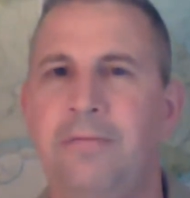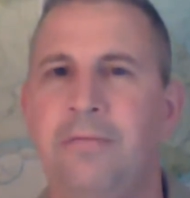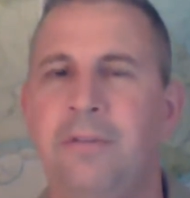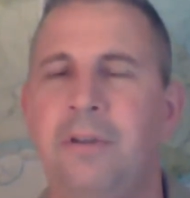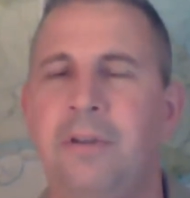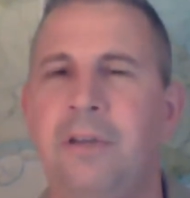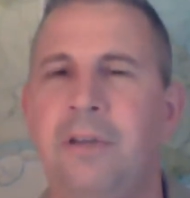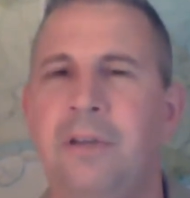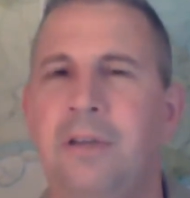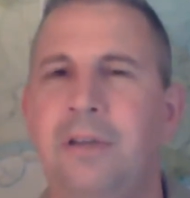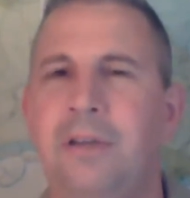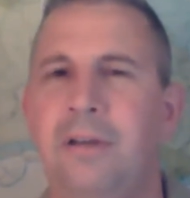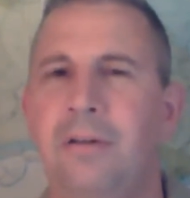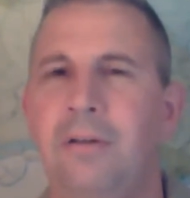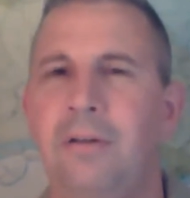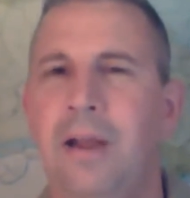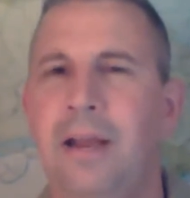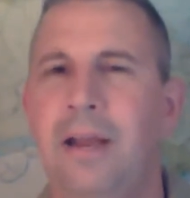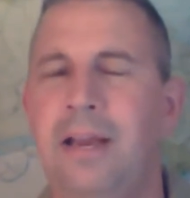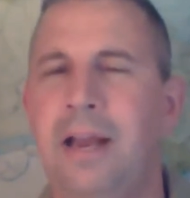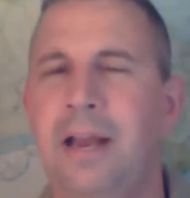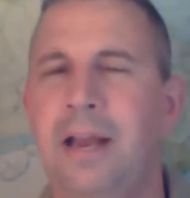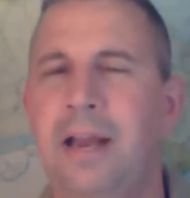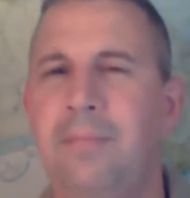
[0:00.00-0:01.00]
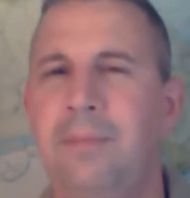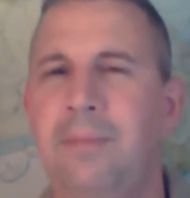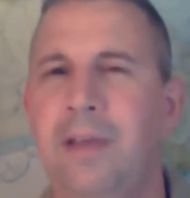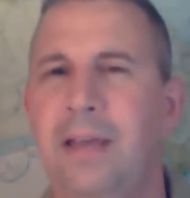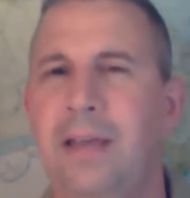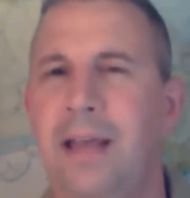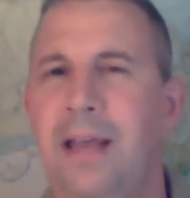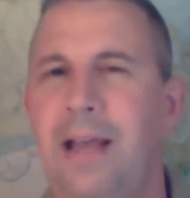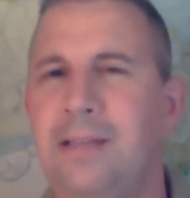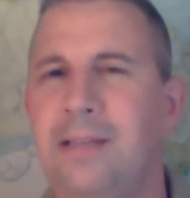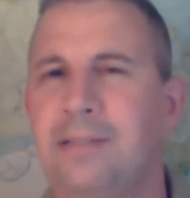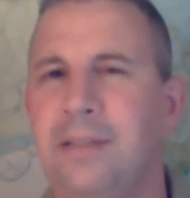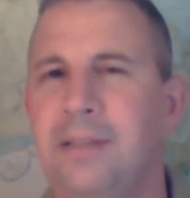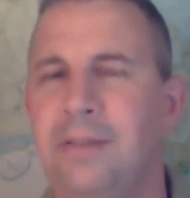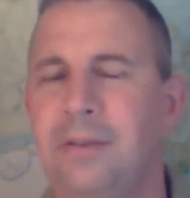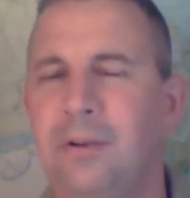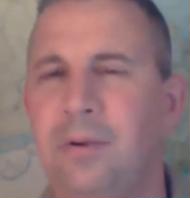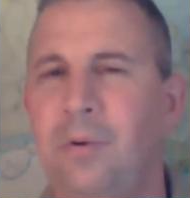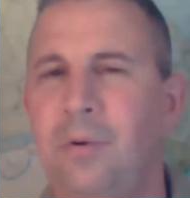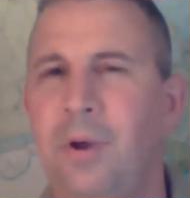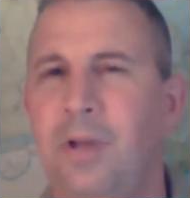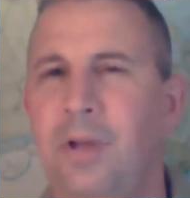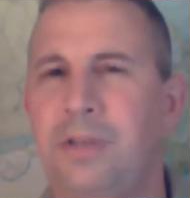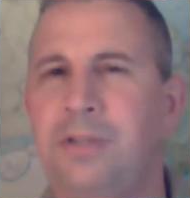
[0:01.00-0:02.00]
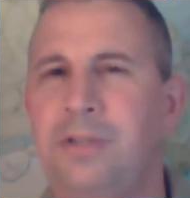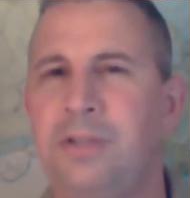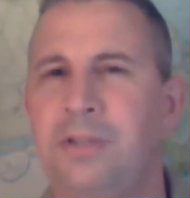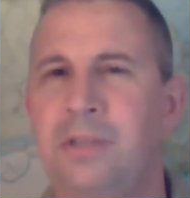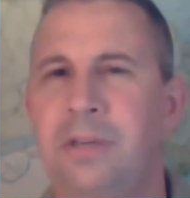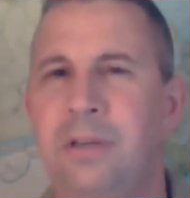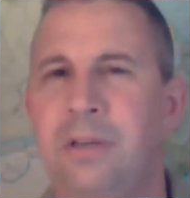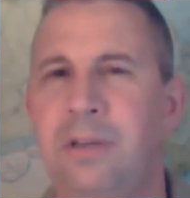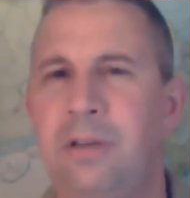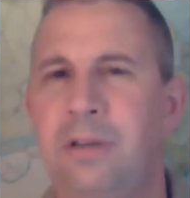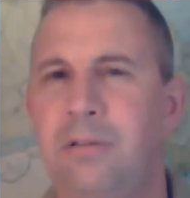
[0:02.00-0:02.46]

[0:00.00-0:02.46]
right? And I'm not asking the question of,